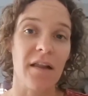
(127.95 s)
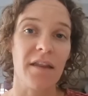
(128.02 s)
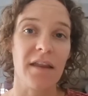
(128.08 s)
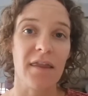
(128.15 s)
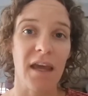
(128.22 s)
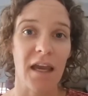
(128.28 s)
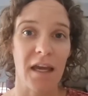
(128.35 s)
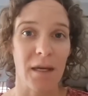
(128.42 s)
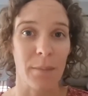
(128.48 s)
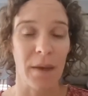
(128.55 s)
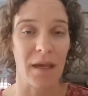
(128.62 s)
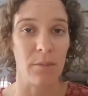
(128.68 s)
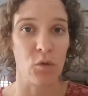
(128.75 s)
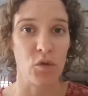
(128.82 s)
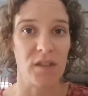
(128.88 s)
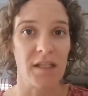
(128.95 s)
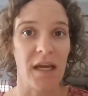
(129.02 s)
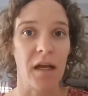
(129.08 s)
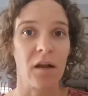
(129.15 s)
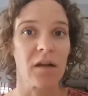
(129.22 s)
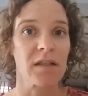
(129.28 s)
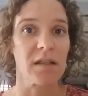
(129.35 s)
then they're going to make more
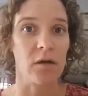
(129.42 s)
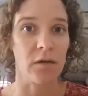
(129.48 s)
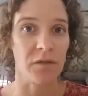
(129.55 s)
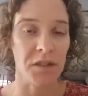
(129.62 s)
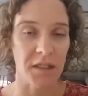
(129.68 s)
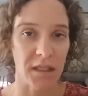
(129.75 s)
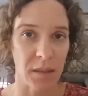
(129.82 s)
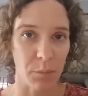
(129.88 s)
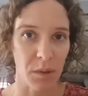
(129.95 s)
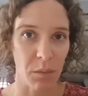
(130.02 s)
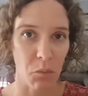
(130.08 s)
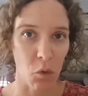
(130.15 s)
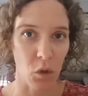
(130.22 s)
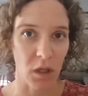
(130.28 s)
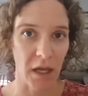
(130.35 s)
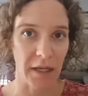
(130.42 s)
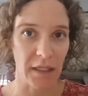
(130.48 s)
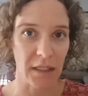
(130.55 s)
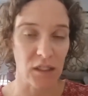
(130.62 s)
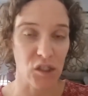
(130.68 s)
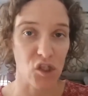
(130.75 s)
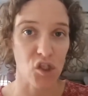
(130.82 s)
sales and obviously be more
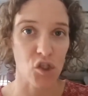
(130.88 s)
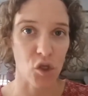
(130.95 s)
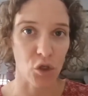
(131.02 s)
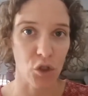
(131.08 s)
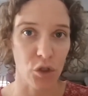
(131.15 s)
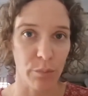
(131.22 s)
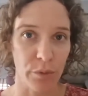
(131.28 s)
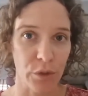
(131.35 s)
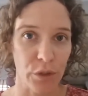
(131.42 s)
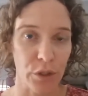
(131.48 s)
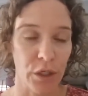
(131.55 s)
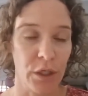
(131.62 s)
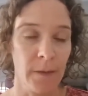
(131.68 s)
likely to stock your book.